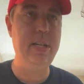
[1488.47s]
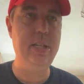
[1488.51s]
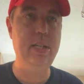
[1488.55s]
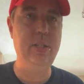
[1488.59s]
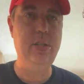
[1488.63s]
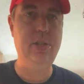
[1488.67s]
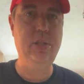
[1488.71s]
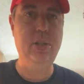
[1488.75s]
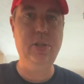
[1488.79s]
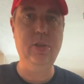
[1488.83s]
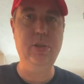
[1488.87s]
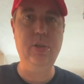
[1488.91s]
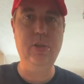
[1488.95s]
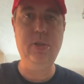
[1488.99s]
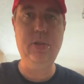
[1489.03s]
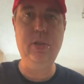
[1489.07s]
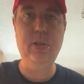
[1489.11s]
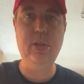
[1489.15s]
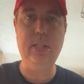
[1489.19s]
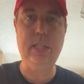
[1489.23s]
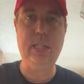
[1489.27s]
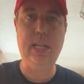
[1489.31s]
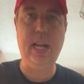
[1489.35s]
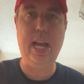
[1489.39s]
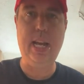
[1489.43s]
dude
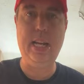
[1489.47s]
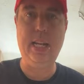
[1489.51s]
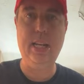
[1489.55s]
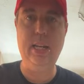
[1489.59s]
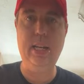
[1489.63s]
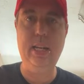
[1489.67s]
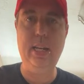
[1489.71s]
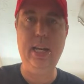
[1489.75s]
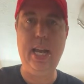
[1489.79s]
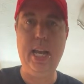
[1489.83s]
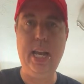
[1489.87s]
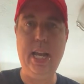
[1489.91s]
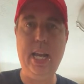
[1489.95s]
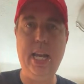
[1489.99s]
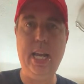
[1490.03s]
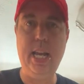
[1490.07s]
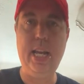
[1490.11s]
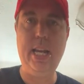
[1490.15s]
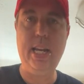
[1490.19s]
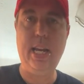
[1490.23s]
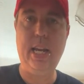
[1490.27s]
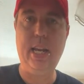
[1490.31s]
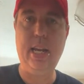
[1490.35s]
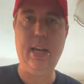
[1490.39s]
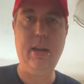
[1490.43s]
looks like a
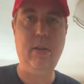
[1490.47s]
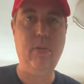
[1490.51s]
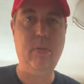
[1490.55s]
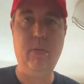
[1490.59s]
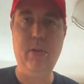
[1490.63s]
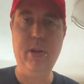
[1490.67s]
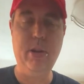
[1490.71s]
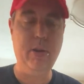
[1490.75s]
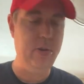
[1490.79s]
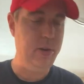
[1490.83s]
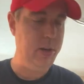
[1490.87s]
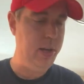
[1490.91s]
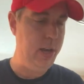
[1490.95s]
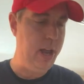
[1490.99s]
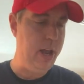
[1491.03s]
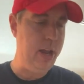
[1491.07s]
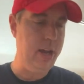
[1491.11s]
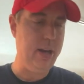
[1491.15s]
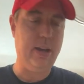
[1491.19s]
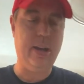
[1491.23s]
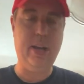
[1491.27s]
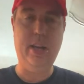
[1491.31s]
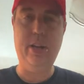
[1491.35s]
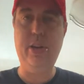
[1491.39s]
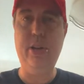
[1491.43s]
lady. Well, you're in
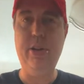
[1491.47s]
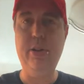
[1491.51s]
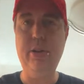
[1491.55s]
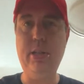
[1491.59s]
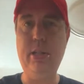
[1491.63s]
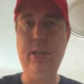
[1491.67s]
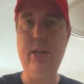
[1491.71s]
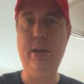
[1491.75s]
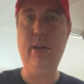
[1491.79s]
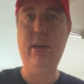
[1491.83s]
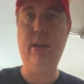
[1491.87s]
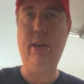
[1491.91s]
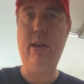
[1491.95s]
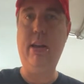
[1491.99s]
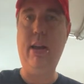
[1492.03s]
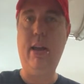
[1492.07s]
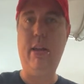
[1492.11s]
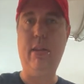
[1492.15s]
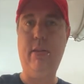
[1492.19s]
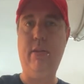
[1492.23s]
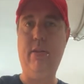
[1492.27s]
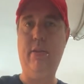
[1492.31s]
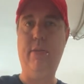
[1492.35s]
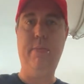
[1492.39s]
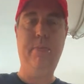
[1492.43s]
luck. In Houston, they
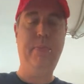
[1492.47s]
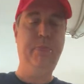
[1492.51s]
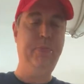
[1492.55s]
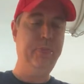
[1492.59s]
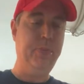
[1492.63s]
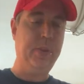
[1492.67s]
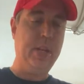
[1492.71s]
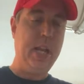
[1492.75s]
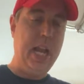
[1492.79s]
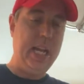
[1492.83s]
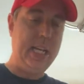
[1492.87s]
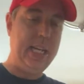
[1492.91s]
got I